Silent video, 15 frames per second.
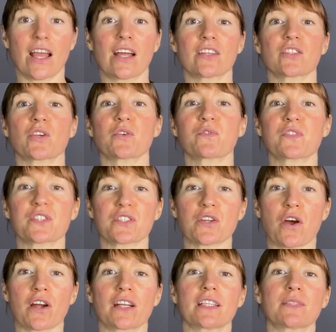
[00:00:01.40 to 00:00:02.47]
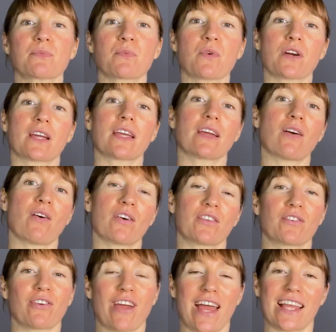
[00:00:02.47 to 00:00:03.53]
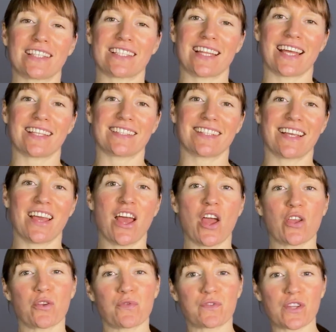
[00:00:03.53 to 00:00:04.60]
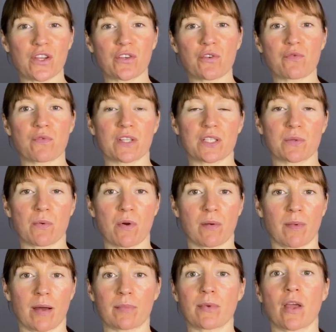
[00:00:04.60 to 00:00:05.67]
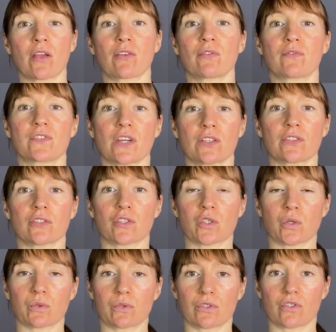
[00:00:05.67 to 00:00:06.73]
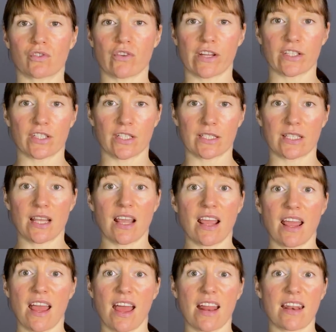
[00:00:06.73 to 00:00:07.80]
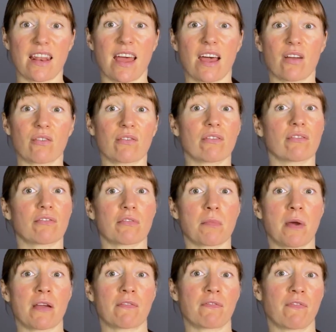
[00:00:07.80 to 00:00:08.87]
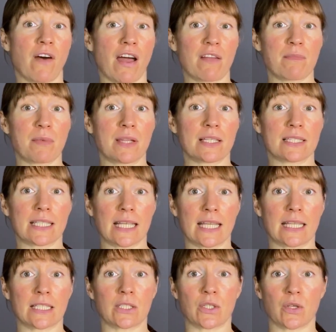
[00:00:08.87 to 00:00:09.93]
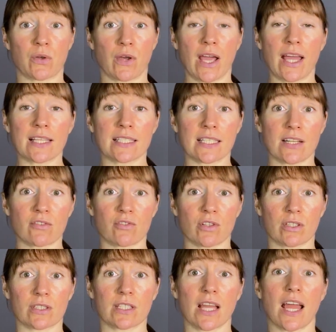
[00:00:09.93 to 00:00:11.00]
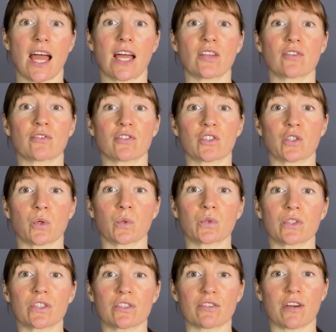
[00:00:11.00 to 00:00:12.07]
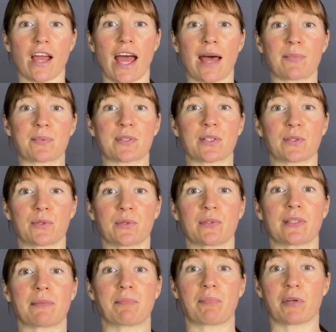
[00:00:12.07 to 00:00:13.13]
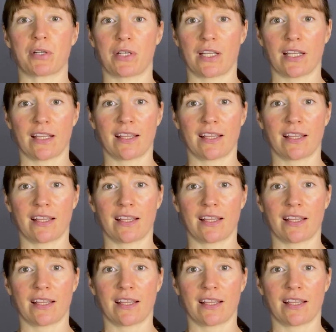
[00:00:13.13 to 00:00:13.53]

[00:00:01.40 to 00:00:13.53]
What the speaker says: So you've started working on your handstand. You've done your wrist warm-up. You've done your shoulder stretches. And now you're about 5 minutes into your handstand drills and your shoulders are absolutely burning.